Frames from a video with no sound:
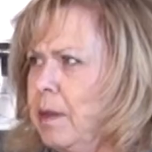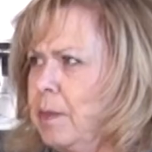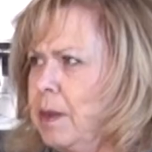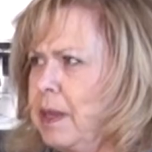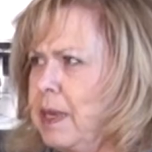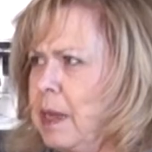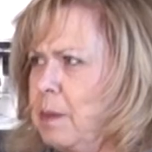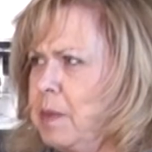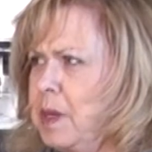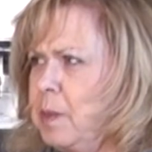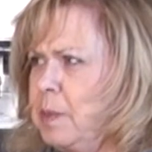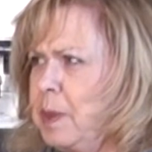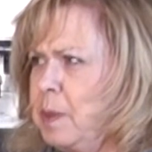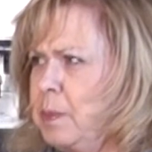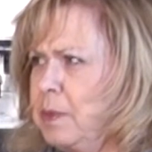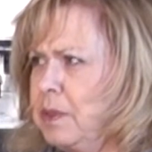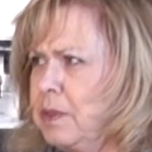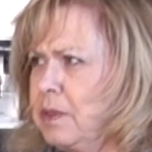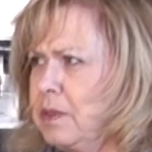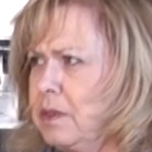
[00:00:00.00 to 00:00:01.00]
About how many
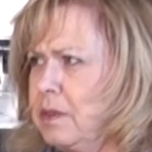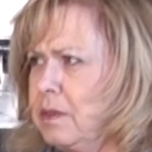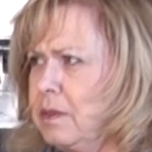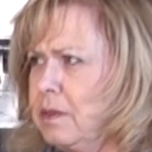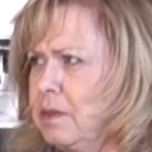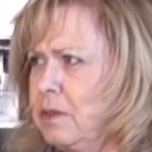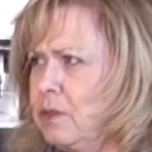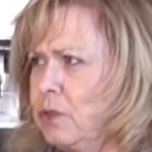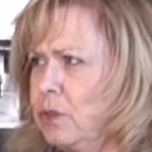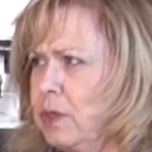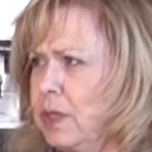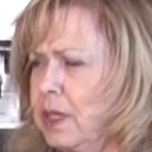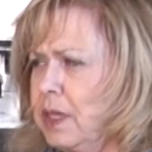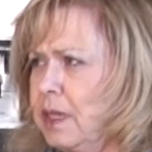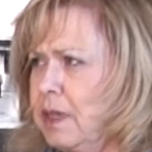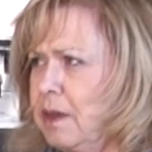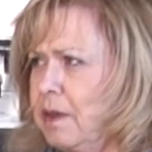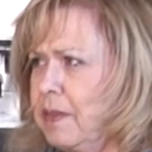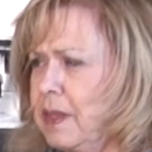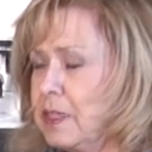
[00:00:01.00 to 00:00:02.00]
people join
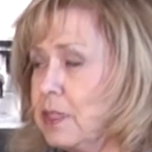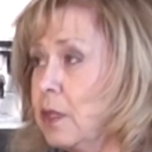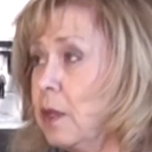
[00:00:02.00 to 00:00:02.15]
in on this?